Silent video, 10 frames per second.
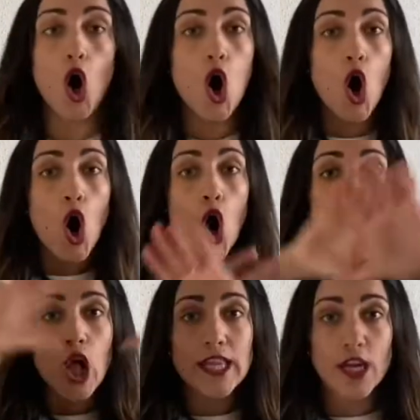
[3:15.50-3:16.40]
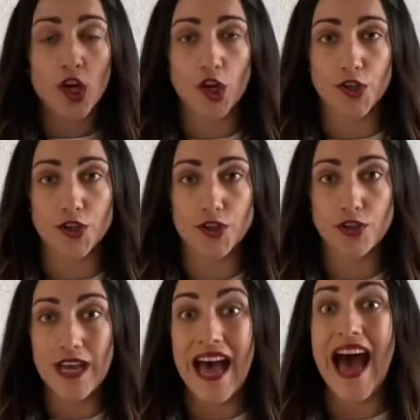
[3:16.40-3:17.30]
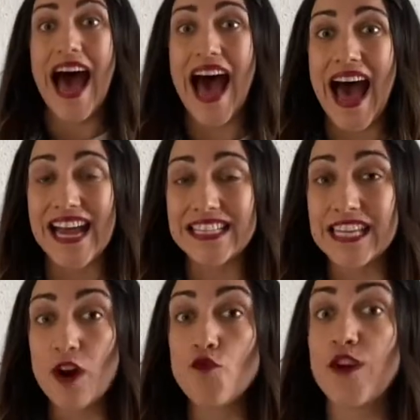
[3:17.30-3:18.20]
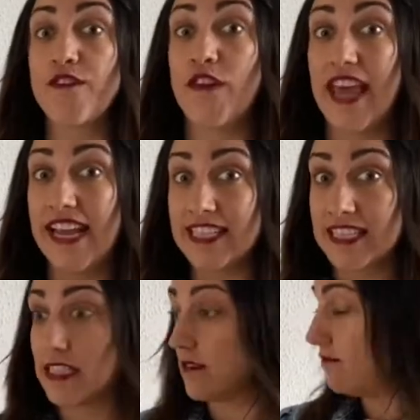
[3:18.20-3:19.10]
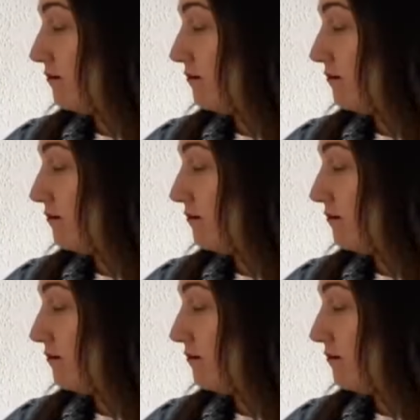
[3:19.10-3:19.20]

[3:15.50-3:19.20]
all the colors and reflects